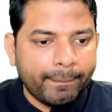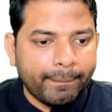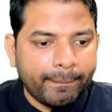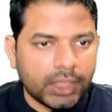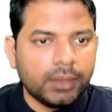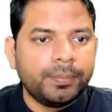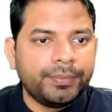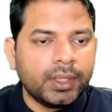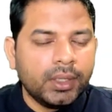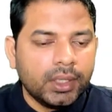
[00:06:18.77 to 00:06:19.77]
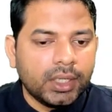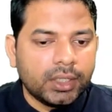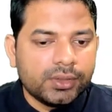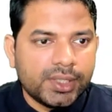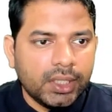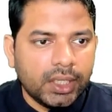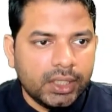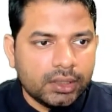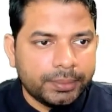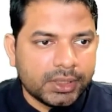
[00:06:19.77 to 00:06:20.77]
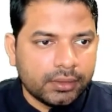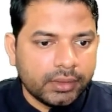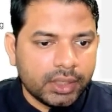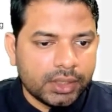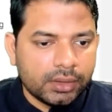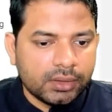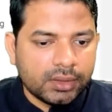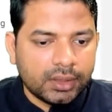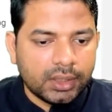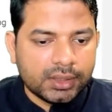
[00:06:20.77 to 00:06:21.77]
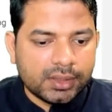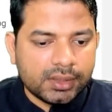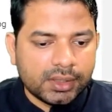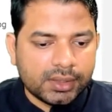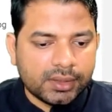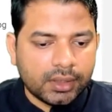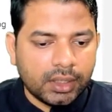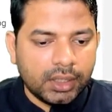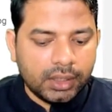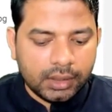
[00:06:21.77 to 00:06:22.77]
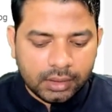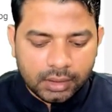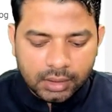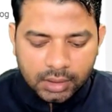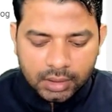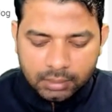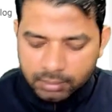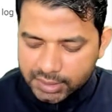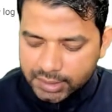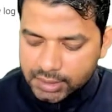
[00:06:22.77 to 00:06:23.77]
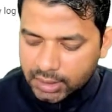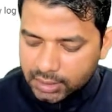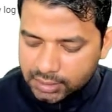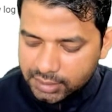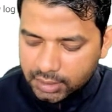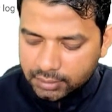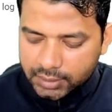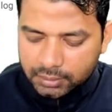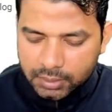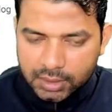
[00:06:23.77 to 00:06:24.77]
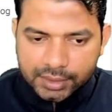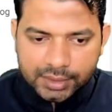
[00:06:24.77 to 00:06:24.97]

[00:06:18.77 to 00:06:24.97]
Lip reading: Okay, I don't see any specific issues. Let's just try messaging and see if that works.